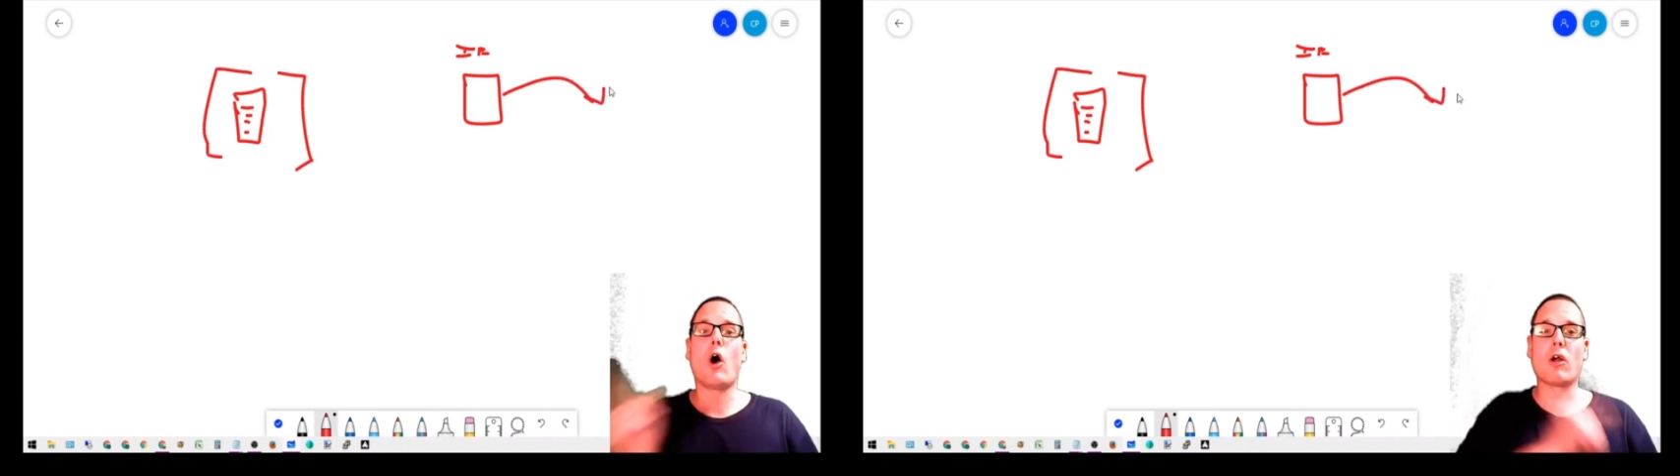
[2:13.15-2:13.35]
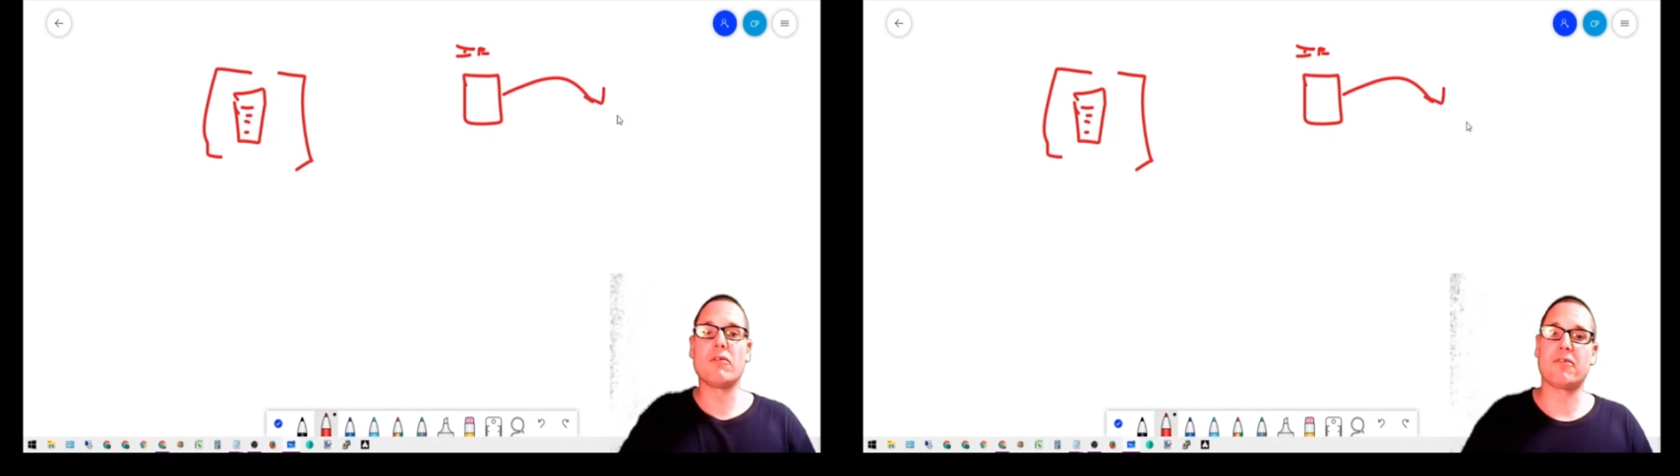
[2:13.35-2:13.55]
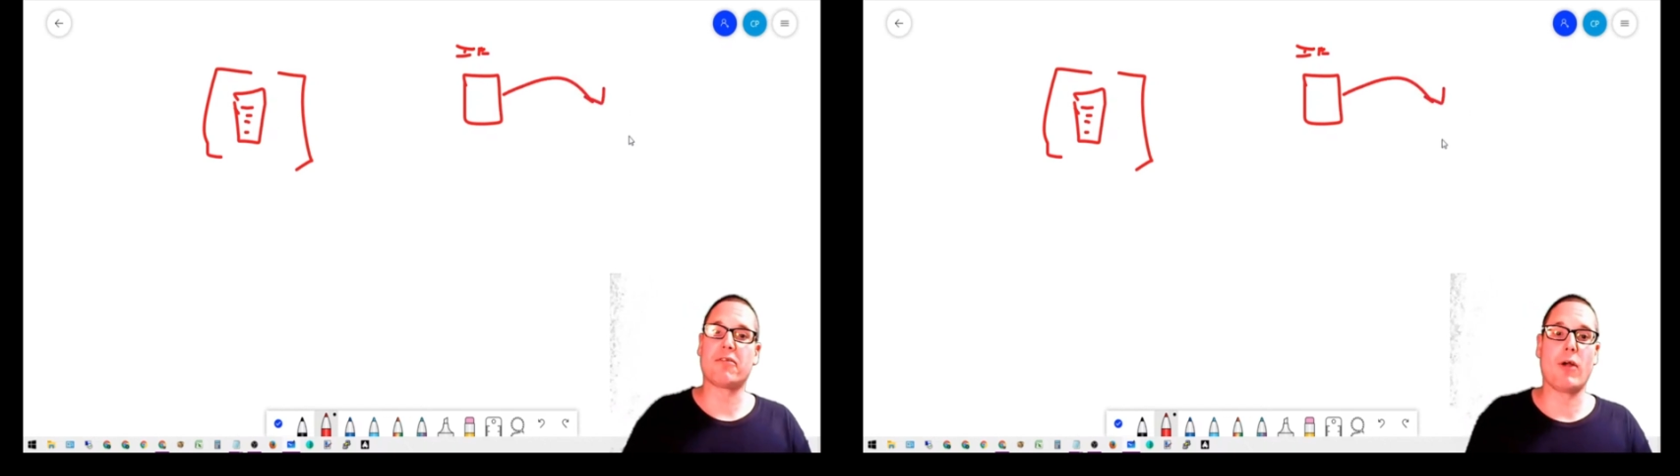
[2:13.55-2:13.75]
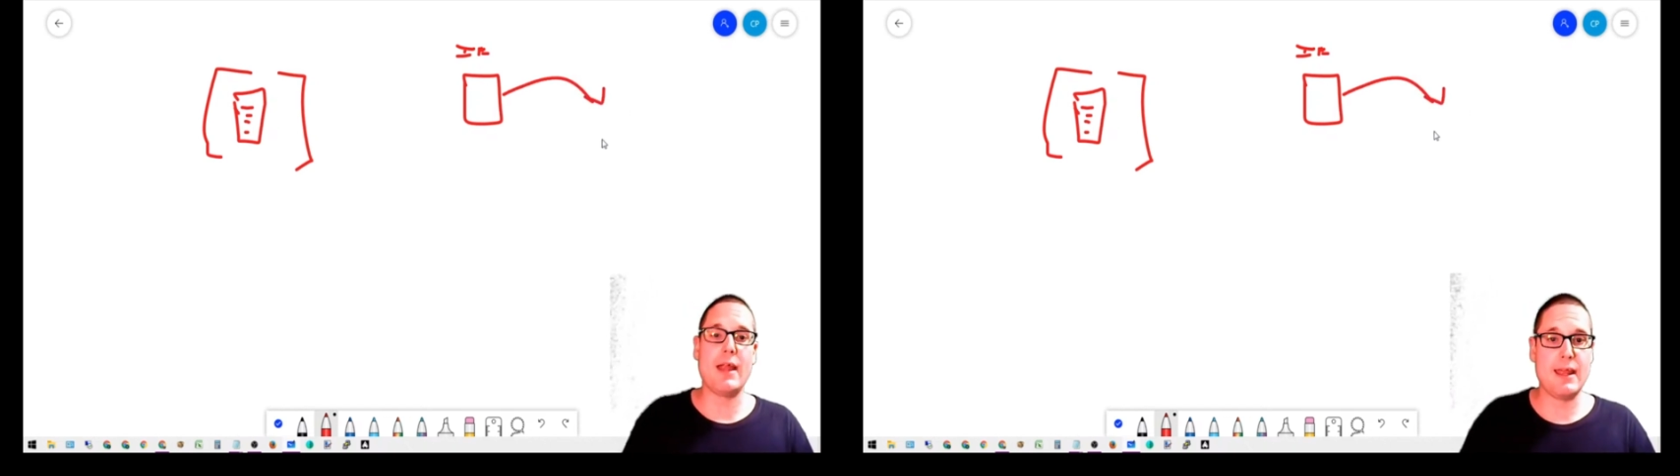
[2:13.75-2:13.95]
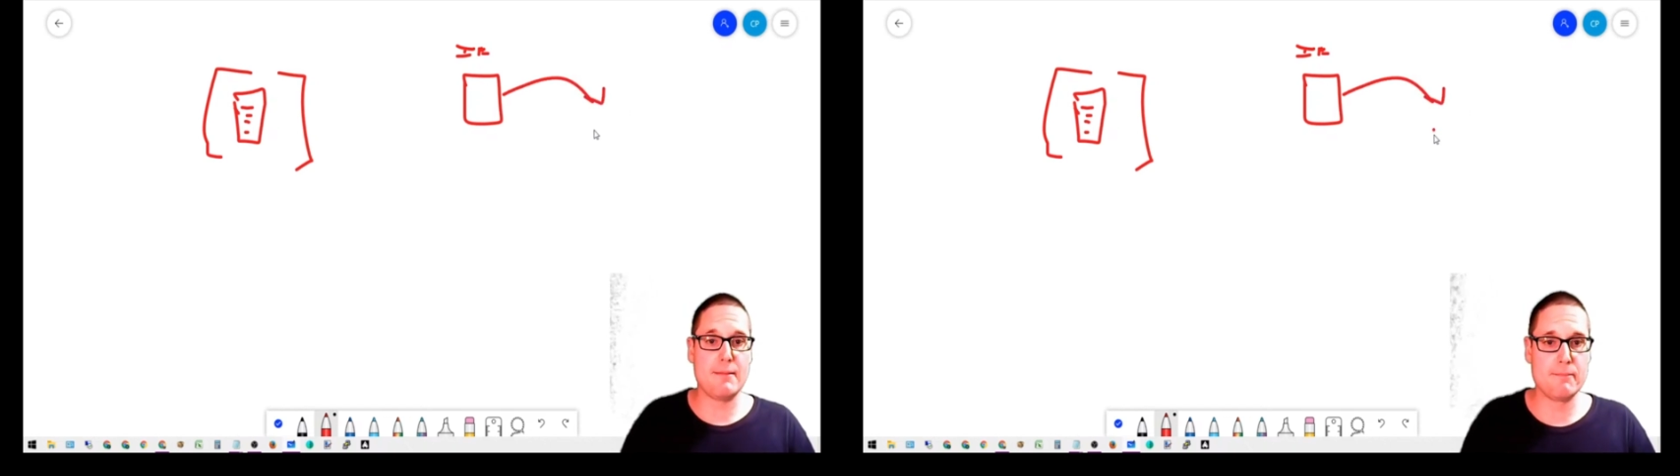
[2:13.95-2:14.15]
our
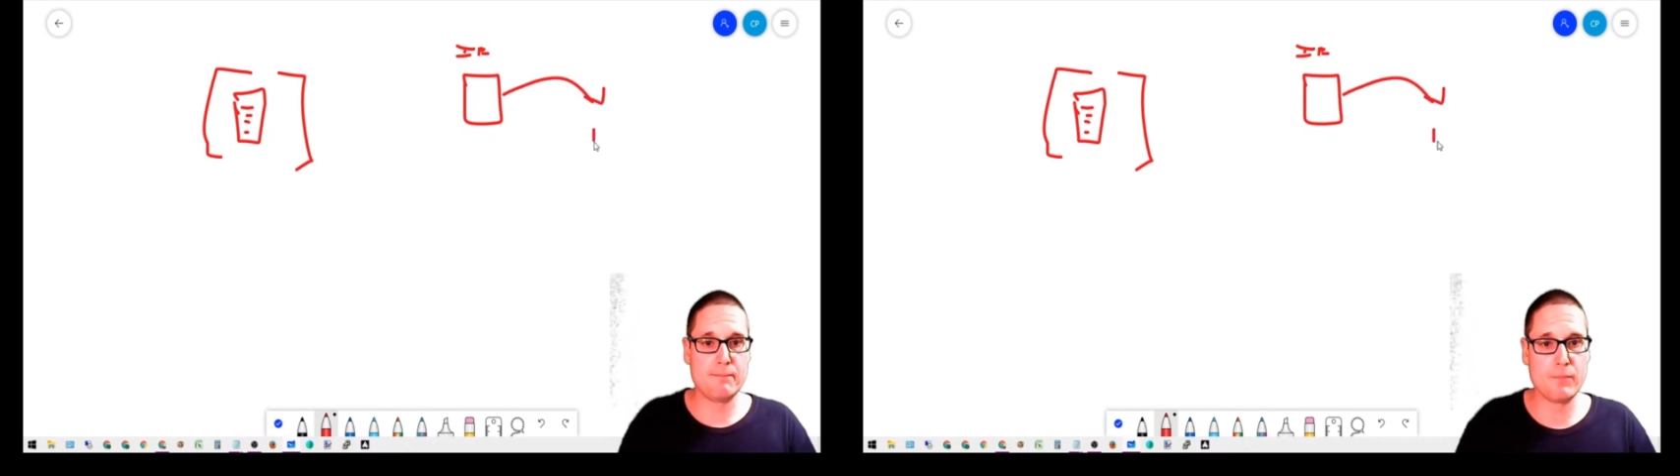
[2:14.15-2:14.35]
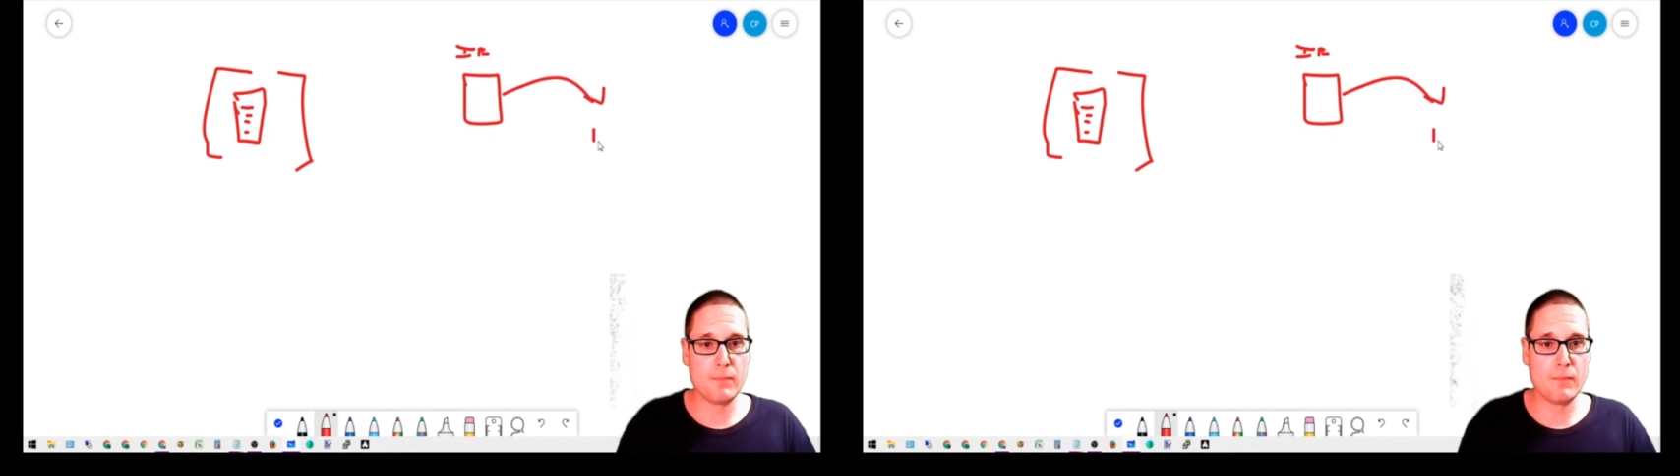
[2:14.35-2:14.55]
frame